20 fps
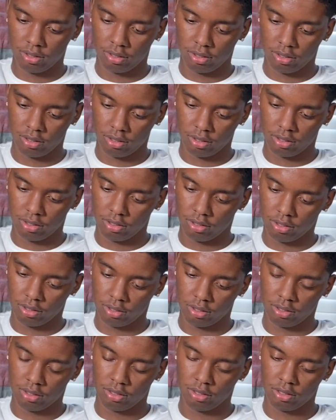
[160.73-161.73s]

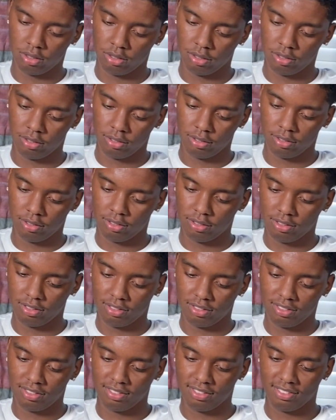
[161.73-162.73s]

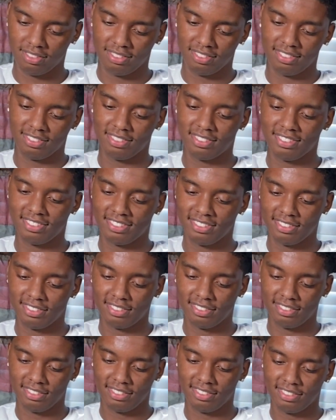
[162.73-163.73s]

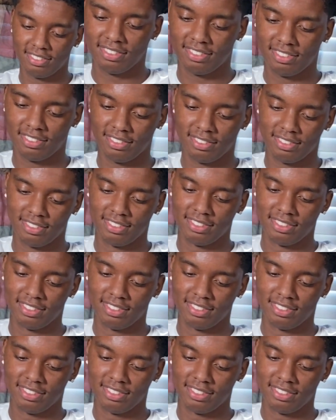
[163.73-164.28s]
(not speaking)